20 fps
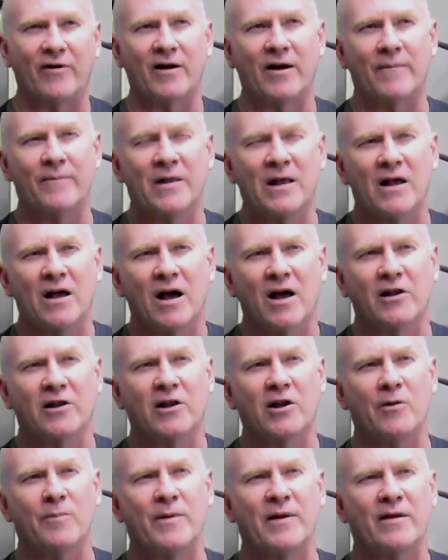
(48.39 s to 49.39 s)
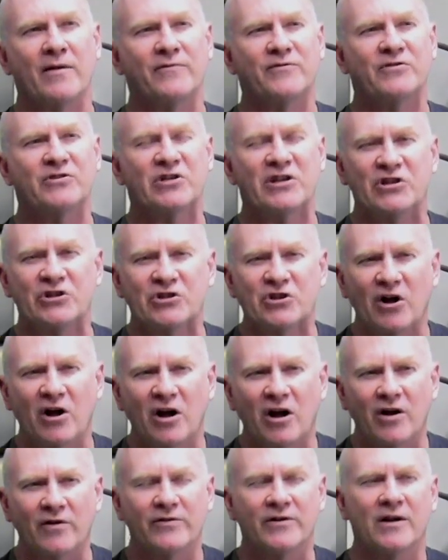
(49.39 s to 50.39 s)
a little bit of sea
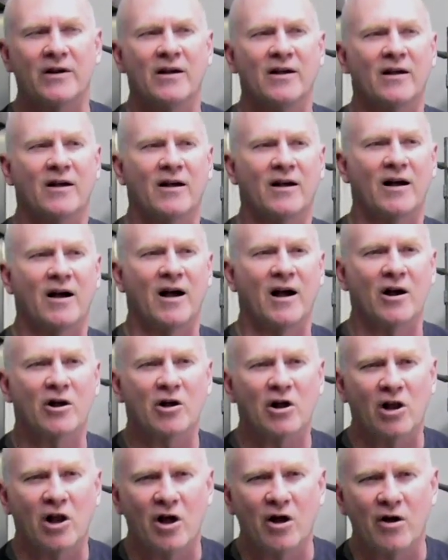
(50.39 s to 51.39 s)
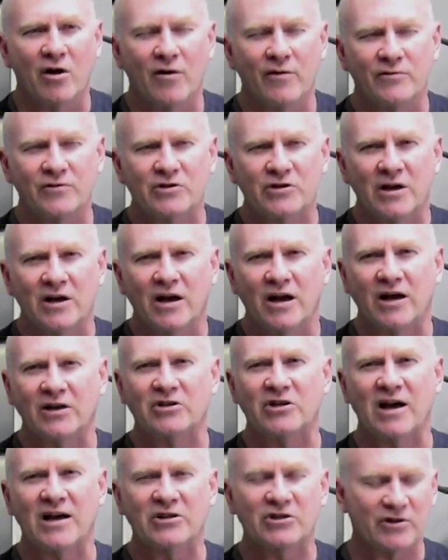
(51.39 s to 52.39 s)
salt, cloves,
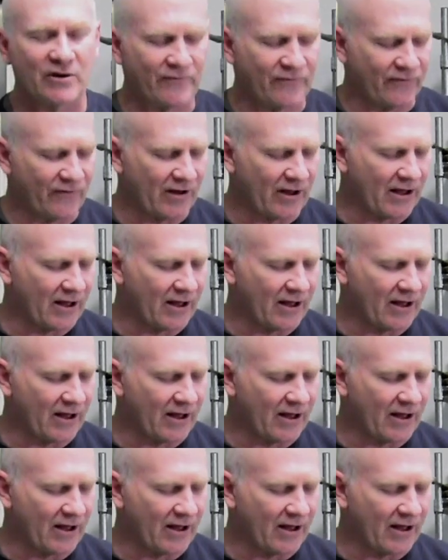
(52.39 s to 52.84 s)
a touch of